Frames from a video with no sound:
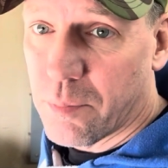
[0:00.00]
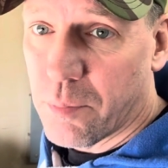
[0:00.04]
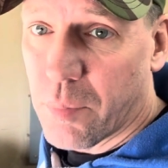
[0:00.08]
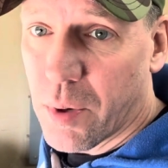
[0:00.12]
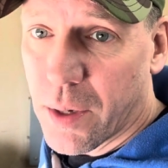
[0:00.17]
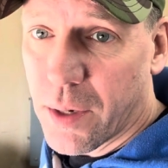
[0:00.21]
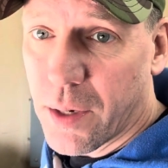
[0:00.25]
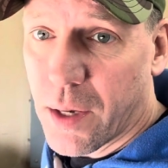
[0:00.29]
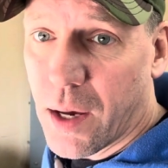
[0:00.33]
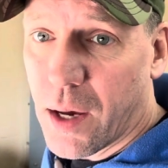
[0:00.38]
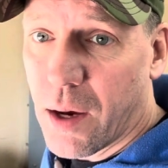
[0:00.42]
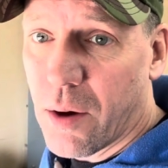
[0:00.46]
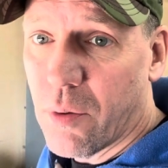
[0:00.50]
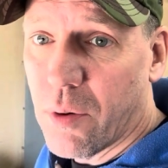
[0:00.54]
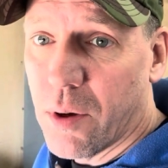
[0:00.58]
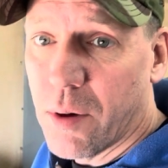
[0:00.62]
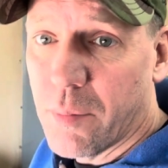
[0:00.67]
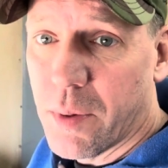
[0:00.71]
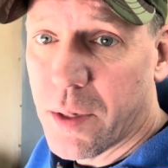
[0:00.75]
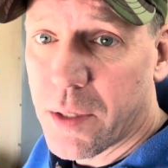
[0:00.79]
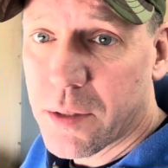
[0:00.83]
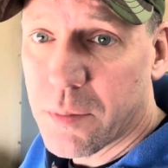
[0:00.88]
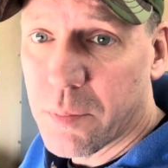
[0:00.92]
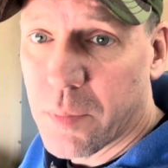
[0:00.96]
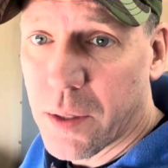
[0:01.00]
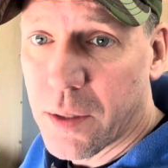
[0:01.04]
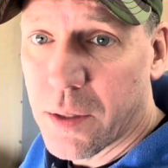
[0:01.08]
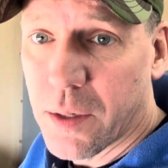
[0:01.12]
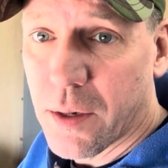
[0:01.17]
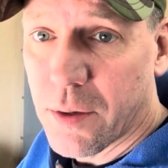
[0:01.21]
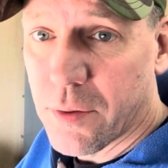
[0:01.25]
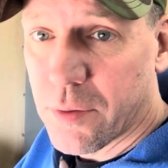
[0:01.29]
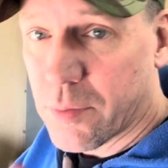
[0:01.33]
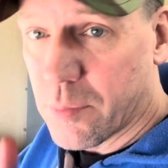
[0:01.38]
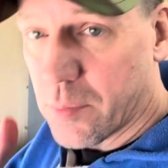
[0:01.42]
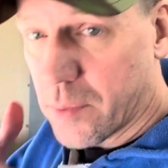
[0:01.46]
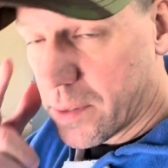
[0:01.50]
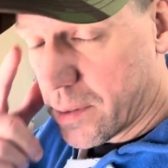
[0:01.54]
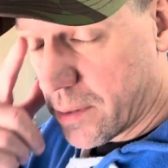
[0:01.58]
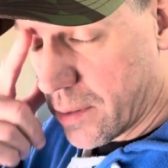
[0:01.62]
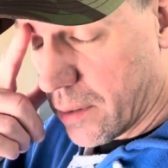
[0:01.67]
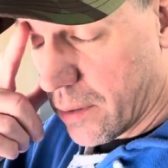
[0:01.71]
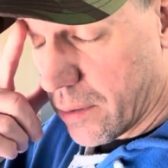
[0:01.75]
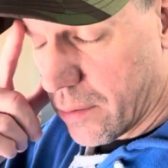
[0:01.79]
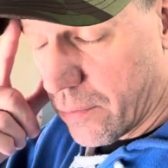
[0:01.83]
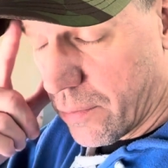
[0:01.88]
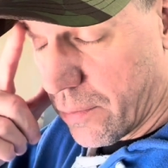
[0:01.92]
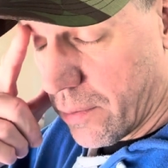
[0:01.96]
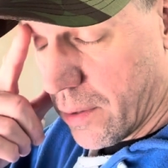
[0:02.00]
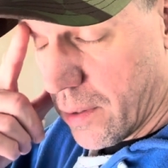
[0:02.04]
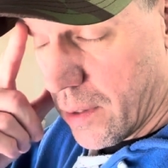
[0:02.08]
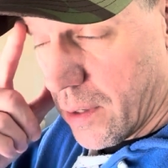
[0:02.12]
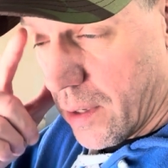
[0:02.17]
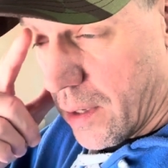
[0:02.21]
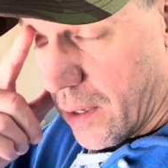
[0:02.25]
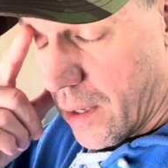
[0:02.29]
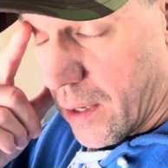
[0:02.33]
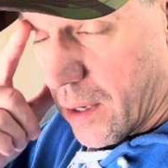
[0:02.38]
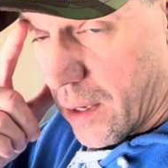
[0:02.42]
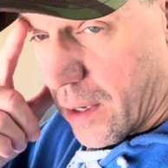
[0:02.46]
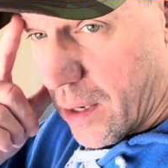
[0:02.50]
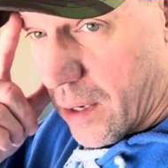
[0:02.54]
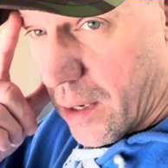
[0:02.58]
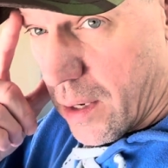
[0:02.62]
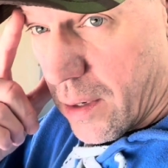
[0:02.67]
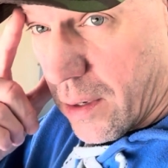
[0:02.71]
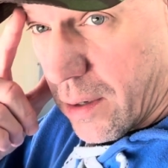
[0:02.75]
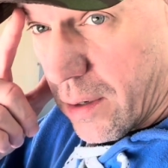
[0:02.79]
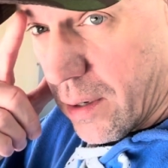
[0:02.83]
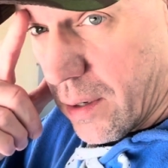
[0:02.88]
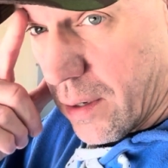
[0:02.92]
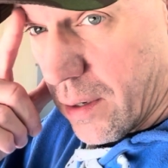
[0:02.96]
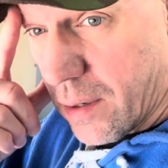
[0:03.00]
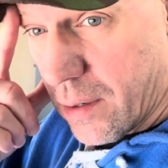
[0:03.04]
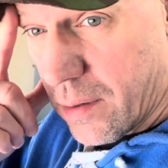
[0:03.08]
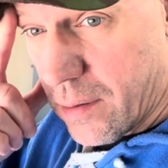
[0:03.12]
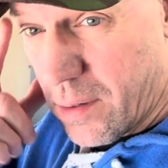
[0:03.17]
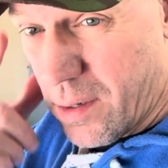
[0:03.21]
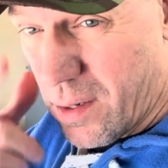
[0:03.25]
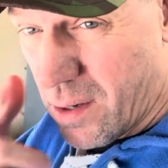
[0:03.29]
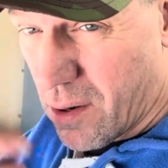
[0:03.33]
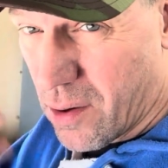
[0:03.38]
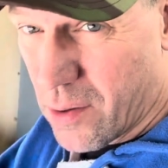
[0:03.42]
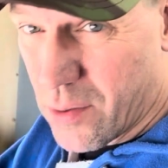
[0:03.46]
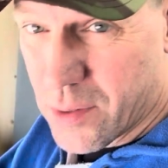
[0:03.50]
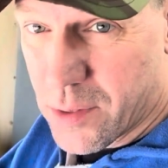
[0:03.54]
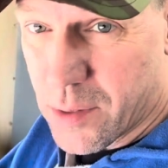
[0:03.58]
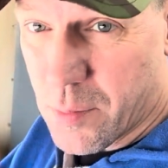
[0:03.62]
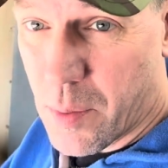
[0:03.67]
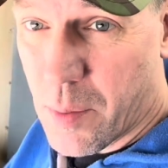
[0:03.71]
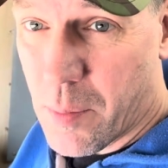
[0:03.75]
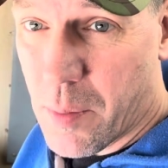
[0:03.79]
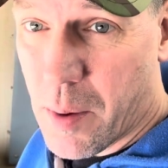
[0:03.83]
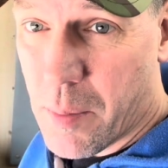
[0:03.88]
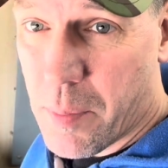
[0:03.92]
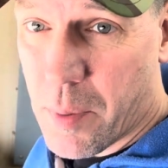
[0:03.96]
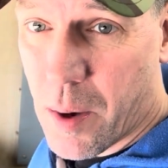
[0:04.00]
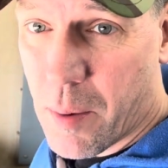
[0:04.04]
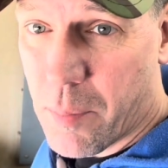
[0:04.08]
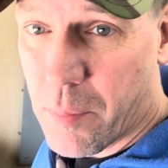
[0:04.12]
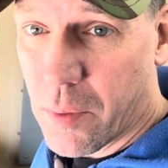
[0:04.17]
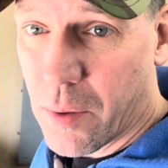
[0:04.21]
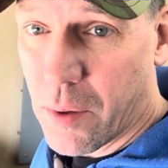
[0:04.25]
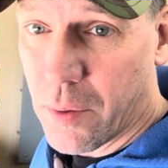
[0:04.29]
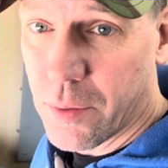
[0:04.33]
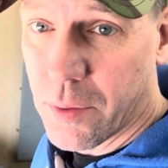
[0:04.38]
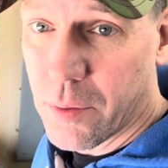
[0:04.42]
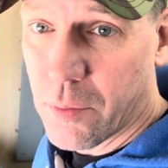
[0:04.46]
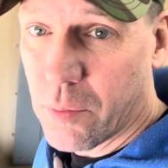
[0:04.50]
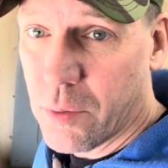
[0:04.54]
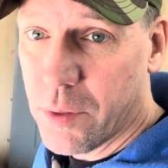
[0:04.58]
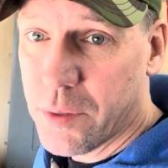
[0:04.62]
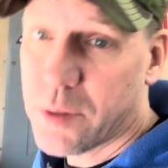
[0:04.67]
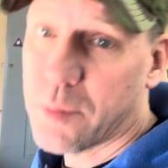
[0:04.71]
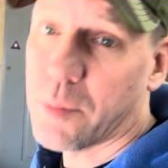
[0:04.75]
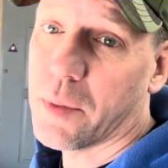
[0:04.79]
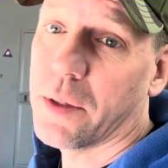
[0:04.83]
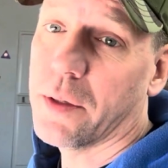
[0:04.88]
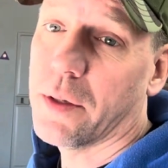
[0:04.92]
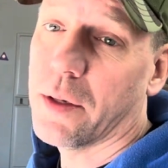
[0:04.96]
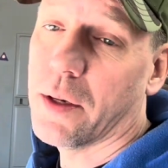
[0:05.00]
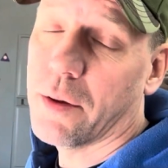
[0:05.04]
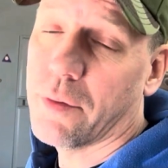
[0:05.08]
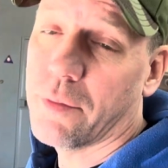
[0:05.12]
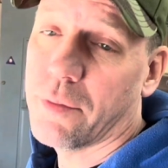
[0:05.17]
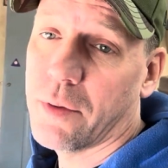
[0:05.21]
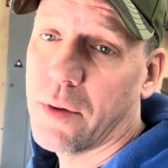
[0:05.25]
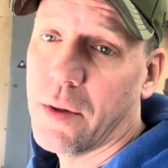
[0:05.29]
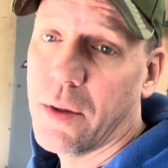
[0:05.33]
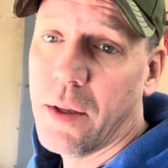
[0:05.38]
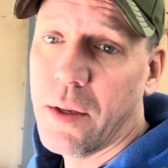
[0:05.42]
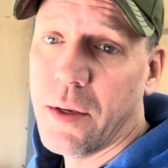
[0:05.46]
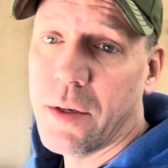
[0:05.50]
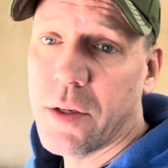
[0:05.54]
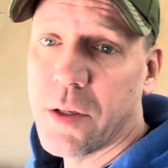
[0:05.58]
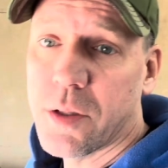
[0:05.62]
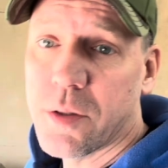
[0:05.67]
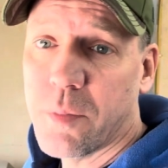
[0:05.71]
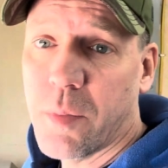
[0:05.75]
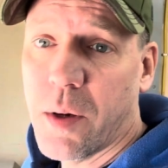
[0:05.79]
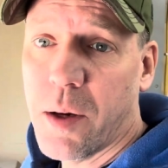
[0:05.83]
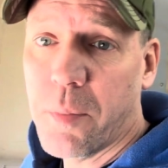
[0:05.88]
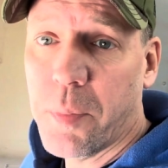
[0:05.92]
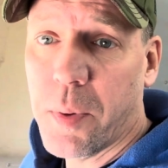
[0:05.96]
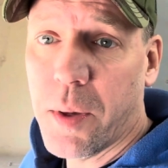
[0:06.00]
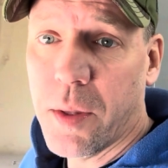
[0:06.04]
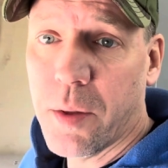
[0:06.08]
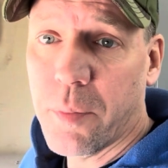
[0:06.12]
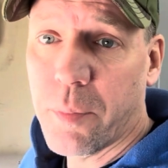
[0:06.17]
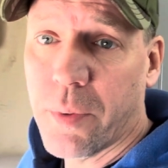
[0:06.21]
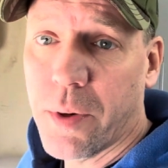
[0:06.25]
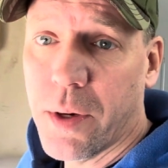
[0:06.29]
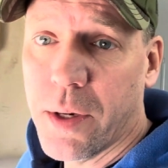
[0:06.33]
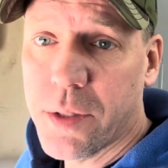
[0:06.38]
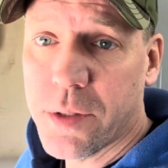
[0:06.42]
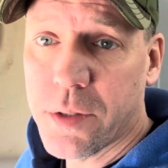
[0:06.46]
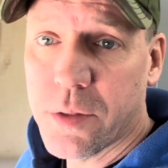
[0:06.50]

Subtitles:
But I want to make some big knives for myself. And you know, somebody might pop along that wants a big knife. Doesn't mind paying the price